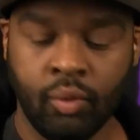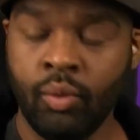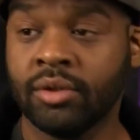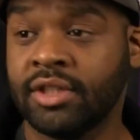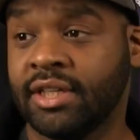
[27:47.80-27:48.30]

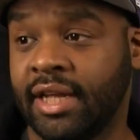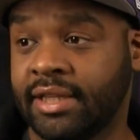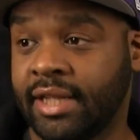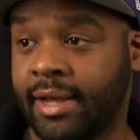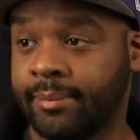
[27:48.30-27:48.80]
We don't think
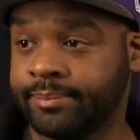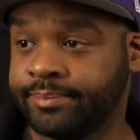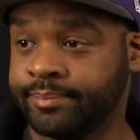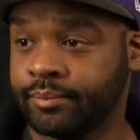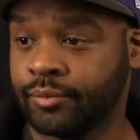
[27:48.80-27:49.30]
like that.
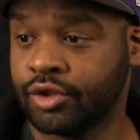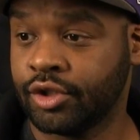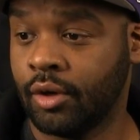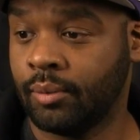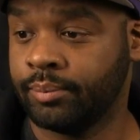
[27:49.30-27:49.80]

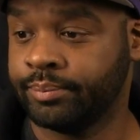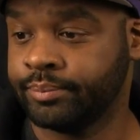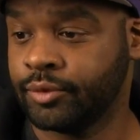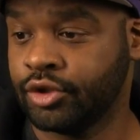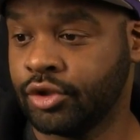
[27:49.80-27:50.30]
So,
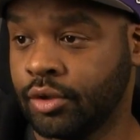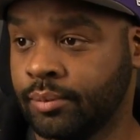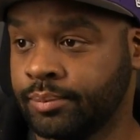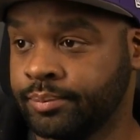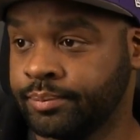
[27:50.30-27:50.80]

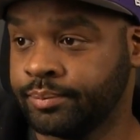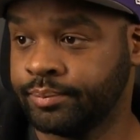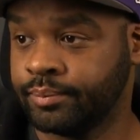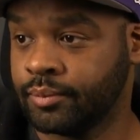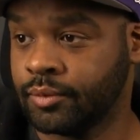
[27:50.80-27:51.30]
and
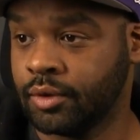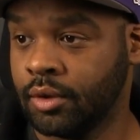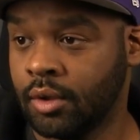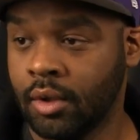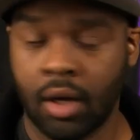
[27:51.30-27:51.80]

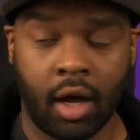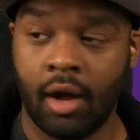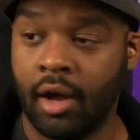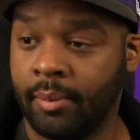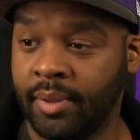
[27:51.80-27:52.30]

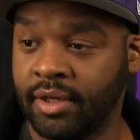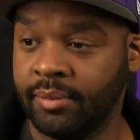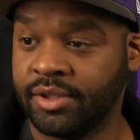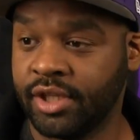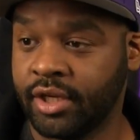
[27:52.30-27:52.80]
then
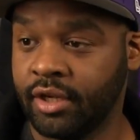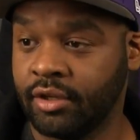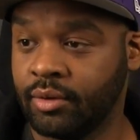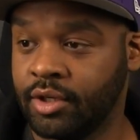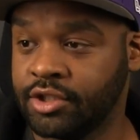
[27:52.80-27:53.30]
let me check your
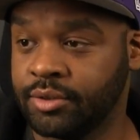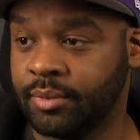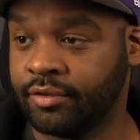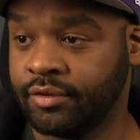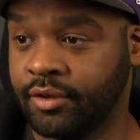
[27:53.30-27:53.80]
other question,
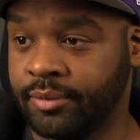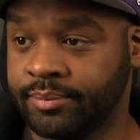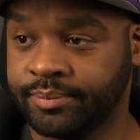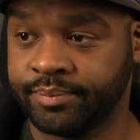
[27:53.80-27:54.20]
my fault.